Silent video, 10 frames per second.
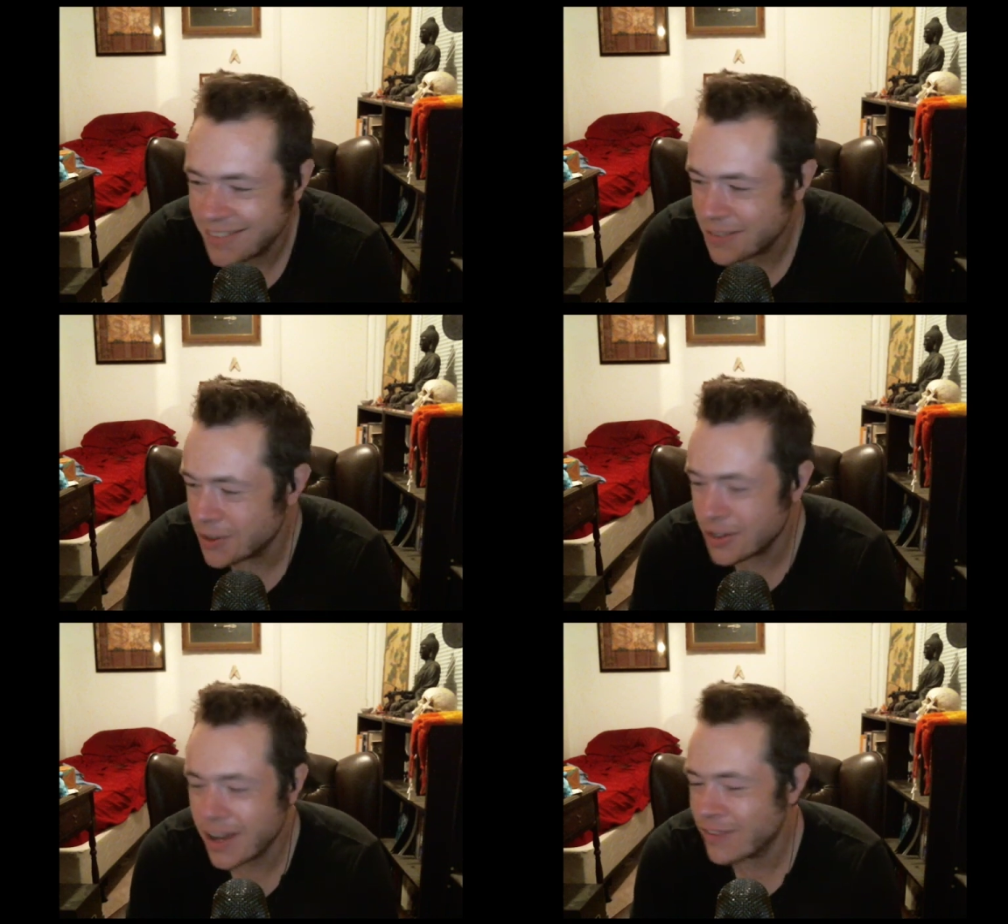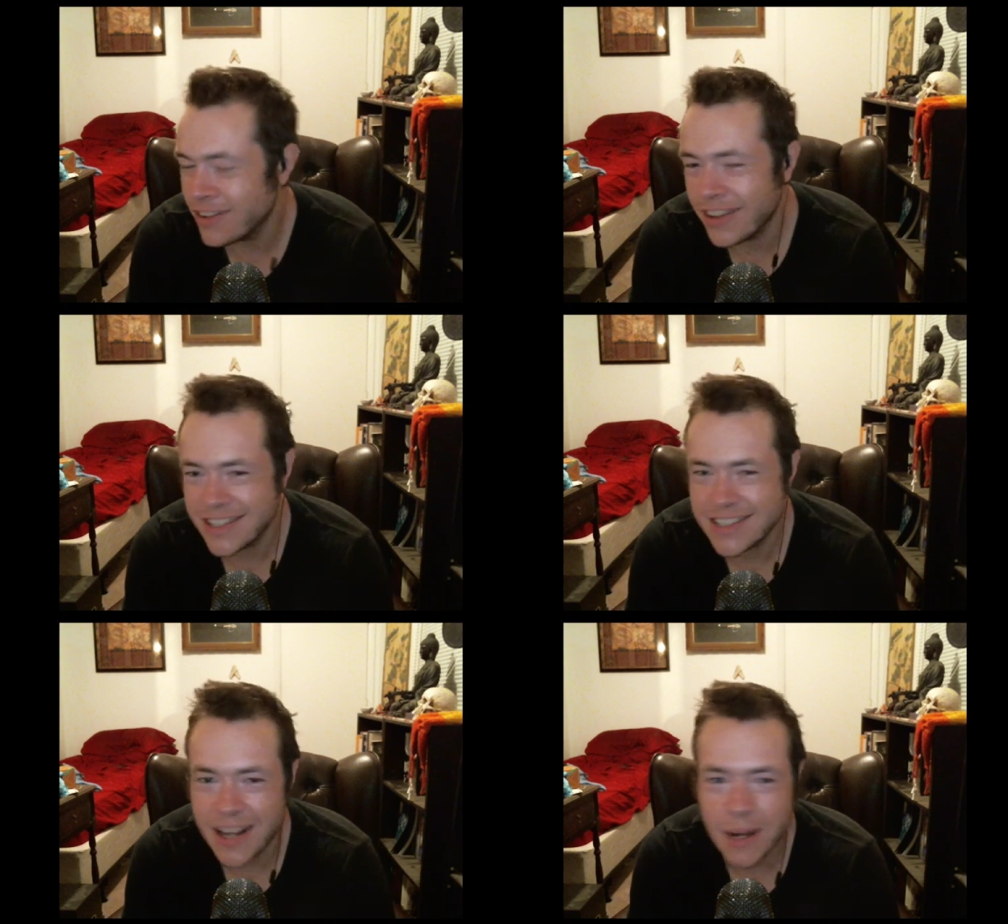You'd have to, like,
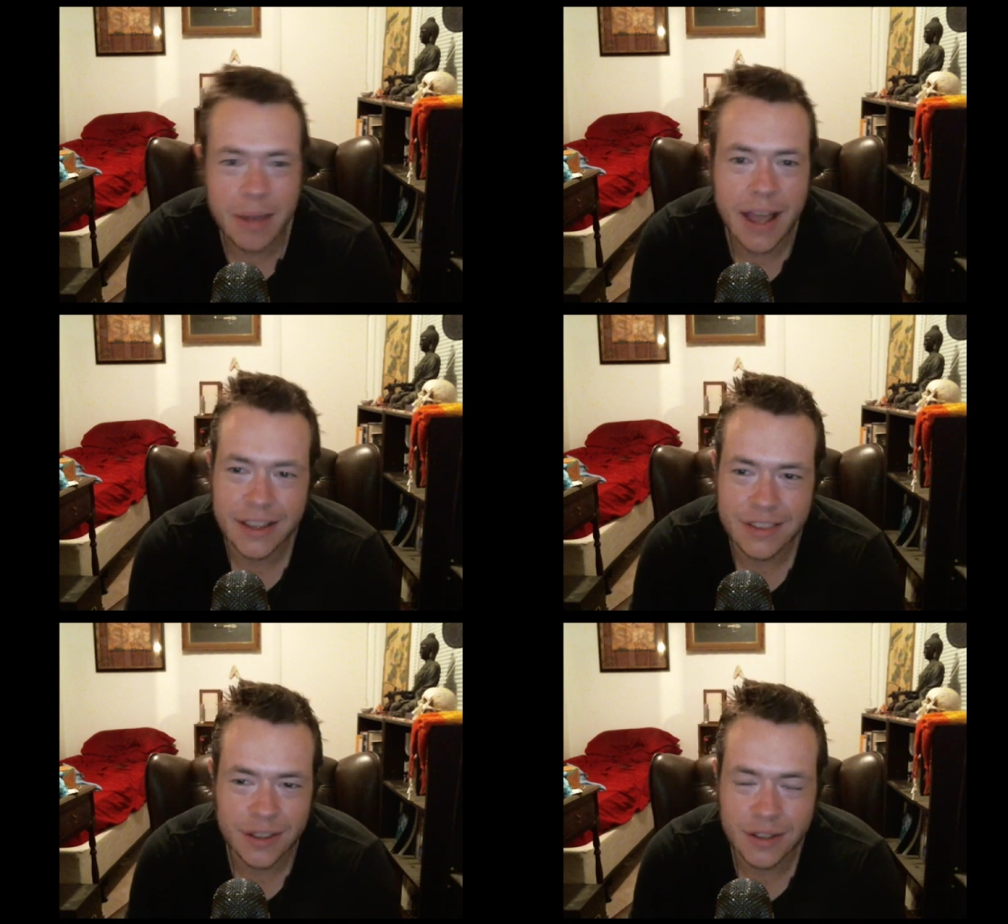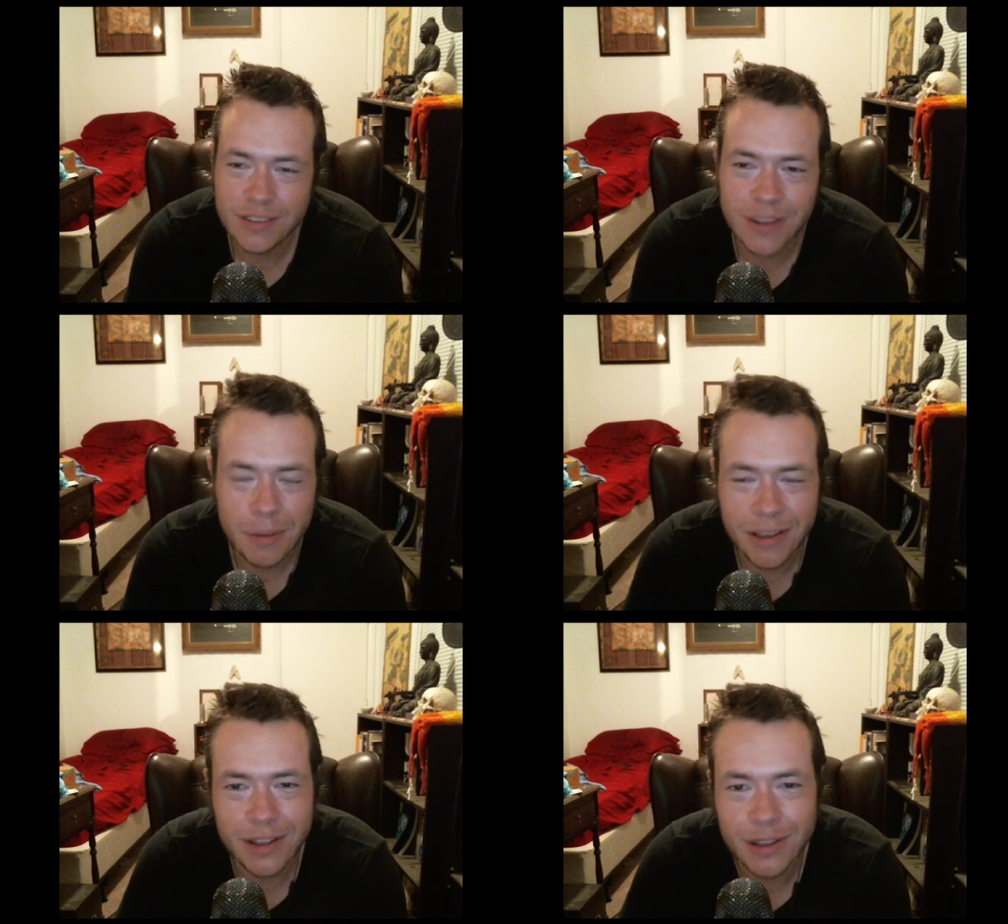set up anything. You have to tell me,
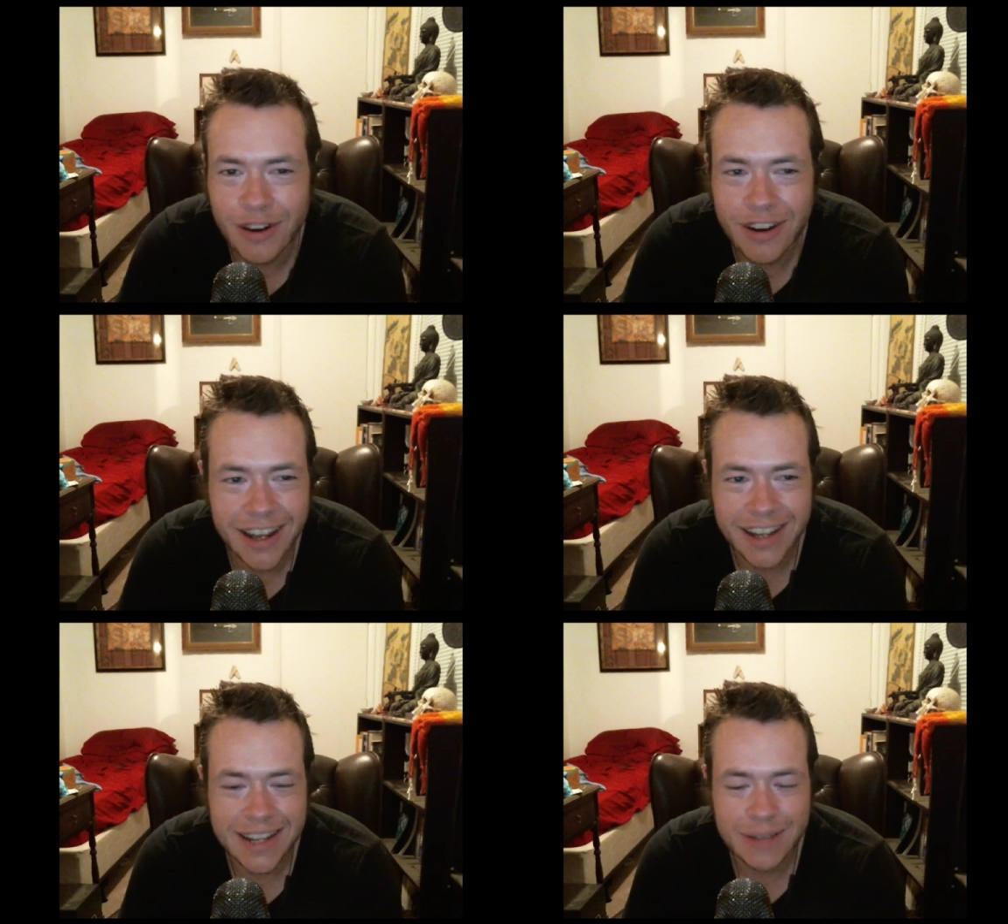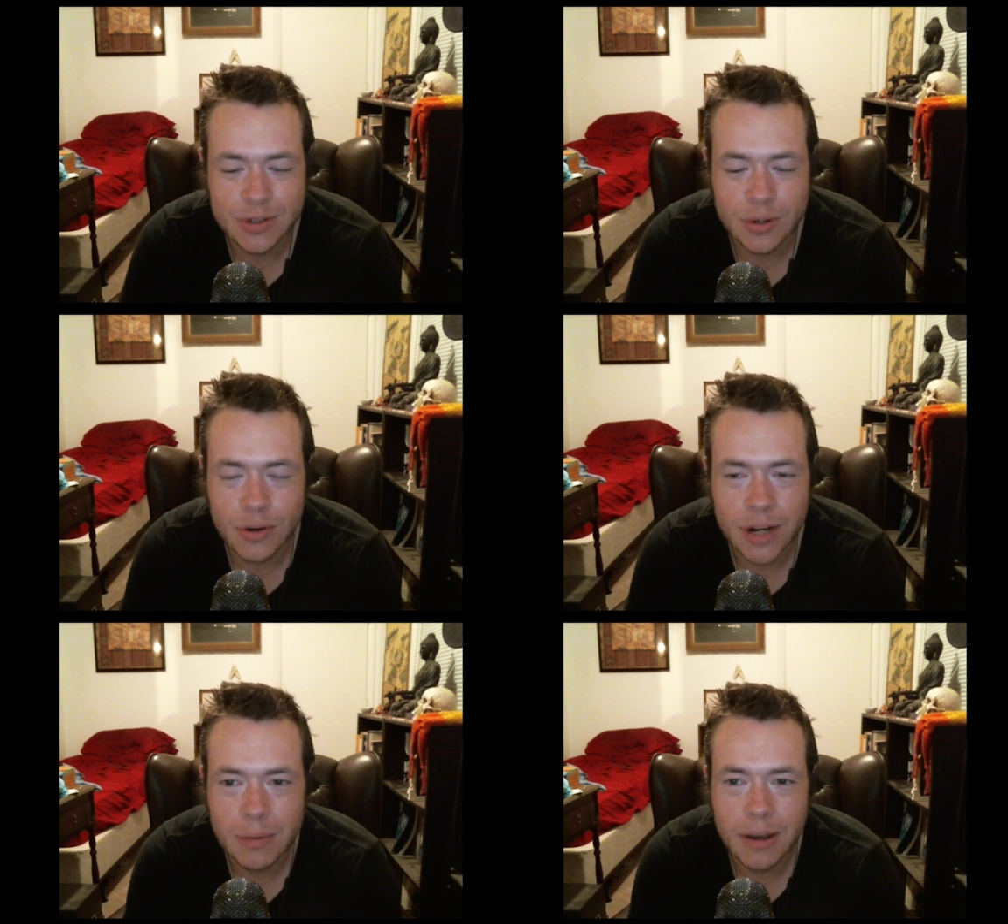like, a long goddamn
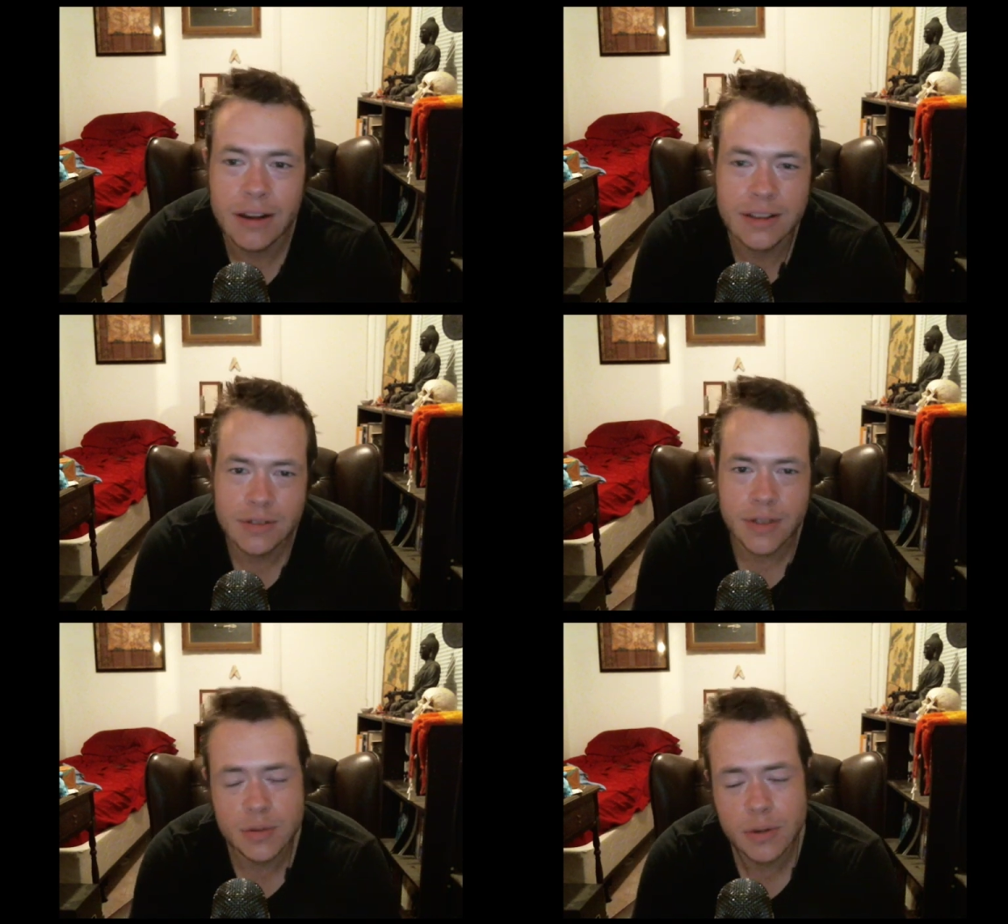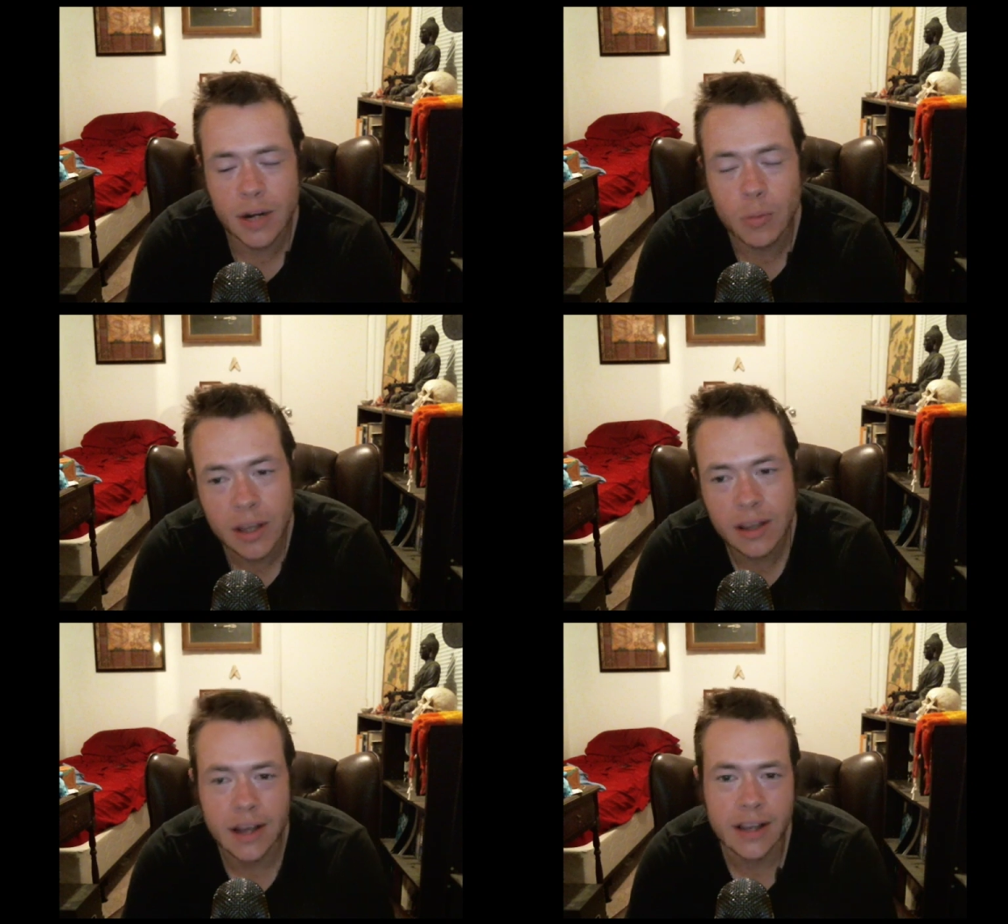story about. And so that's when I
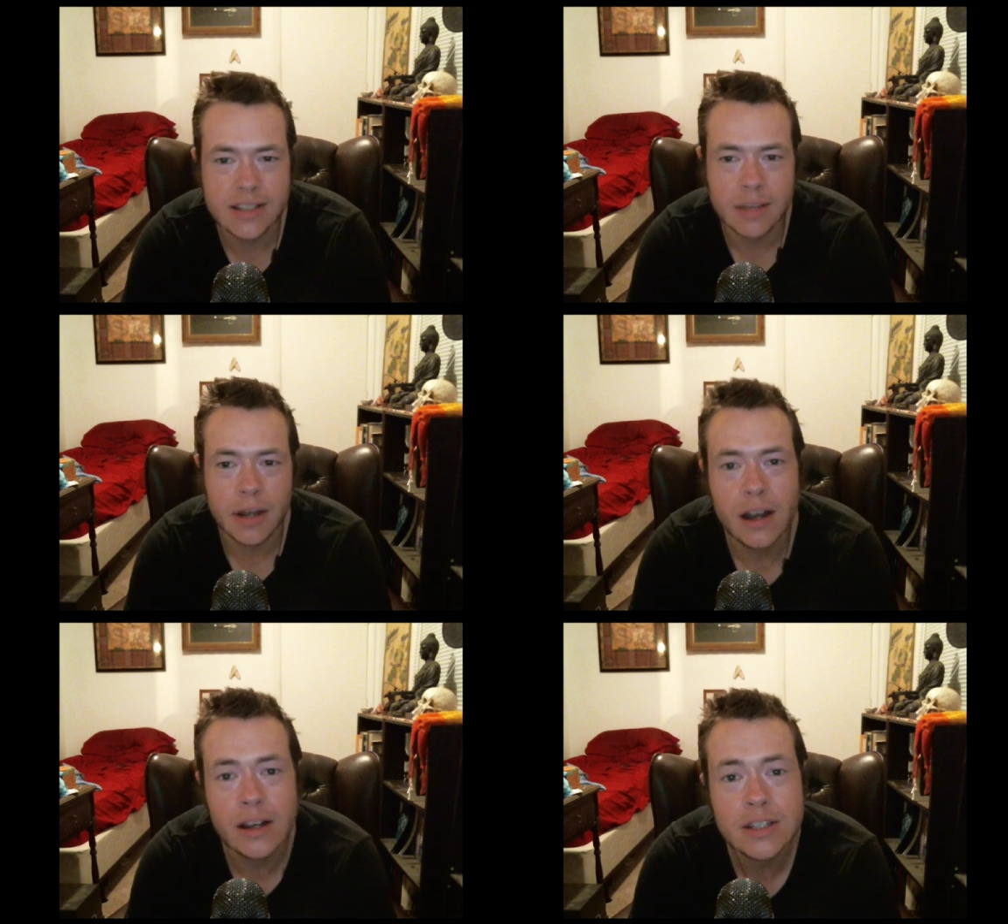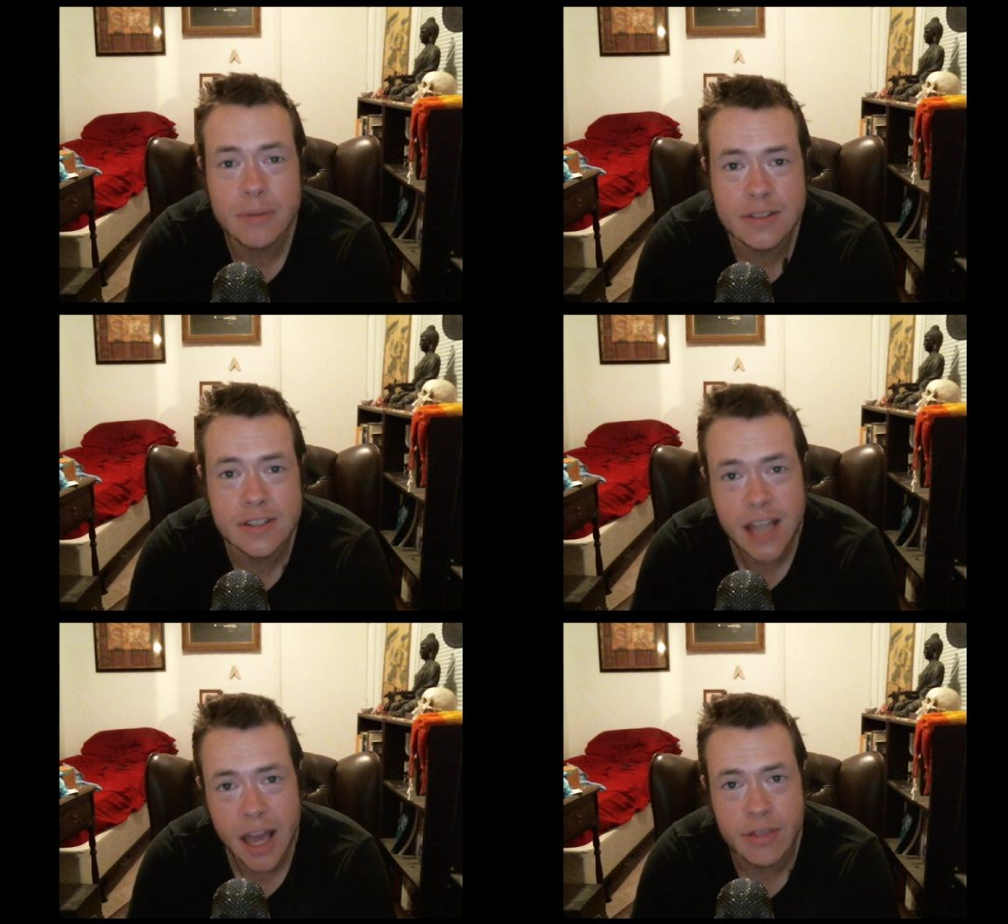realized that my husband's
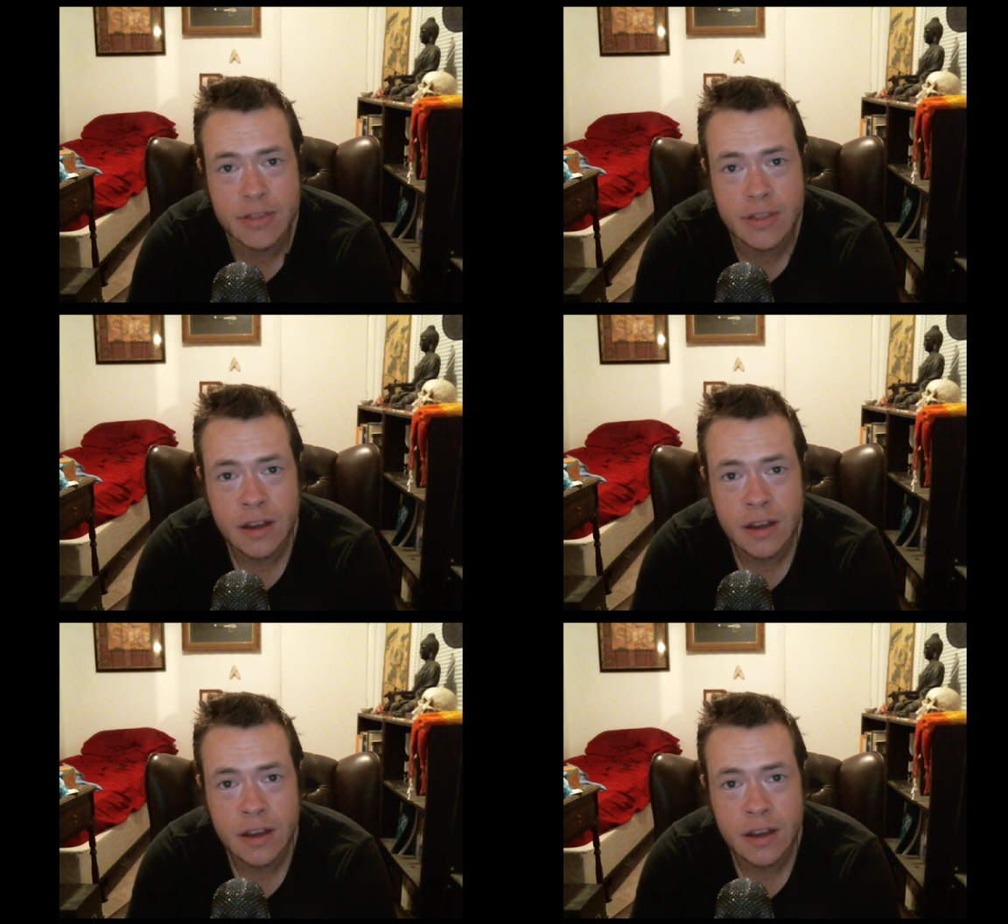death